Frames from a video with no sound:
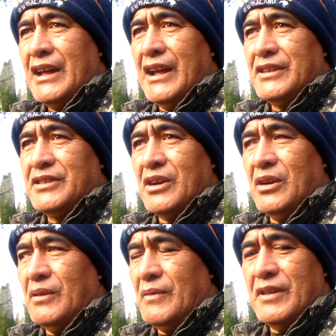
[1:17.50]
And so
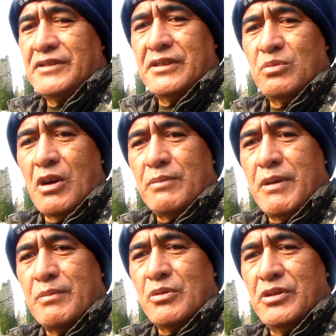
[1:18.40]
this is why
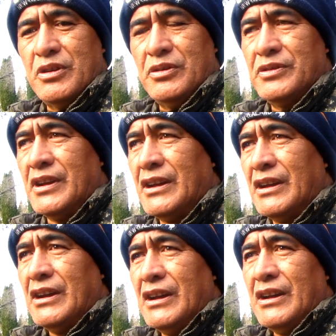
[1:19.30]
people use
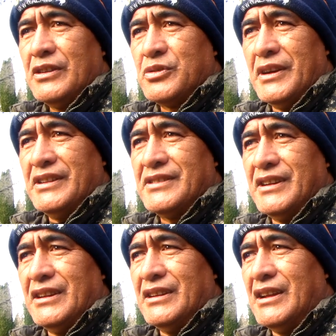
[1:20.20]
treats
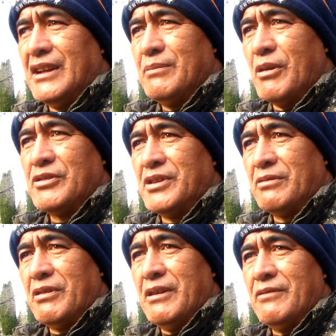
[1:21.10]
and
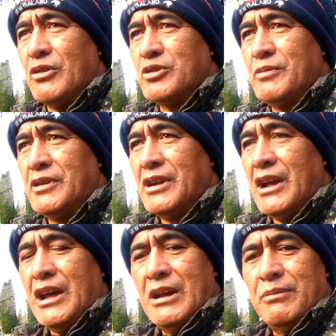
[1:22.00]
positive reinforcement,
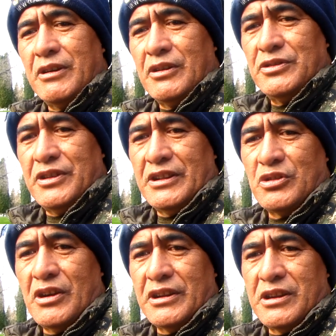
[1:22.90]
because they're
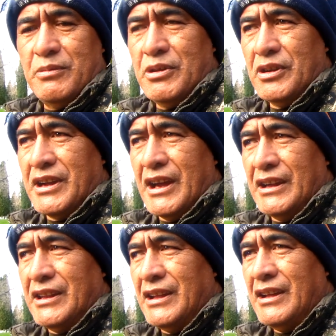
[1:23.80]
trying to
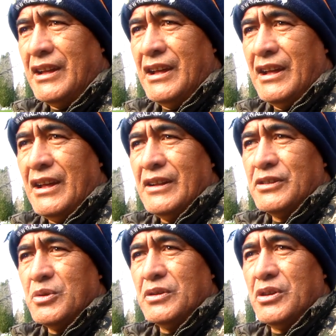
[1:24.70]
communicate
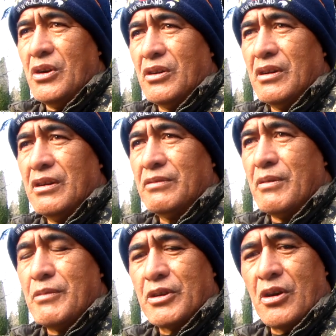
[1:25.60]
to a dog
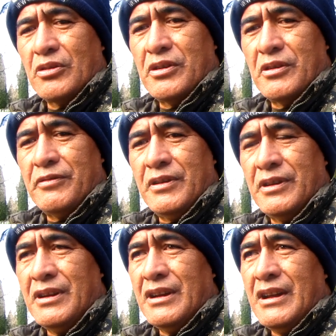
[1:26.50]
from a cognitive
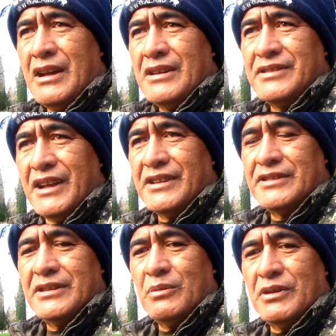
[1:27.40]

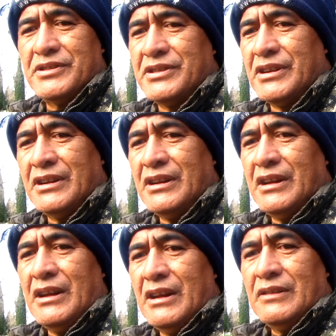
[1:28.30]
sense, which
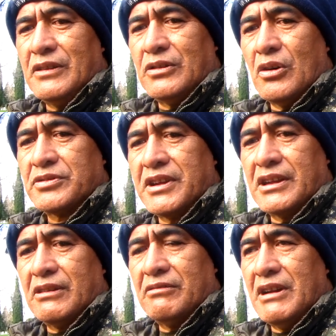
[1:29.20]
the dogs
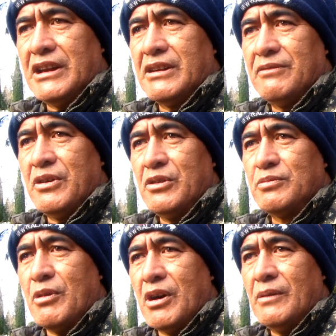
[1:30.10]
get really
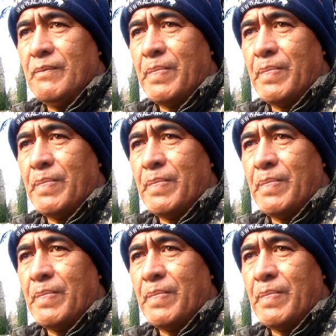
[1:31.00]
confused by.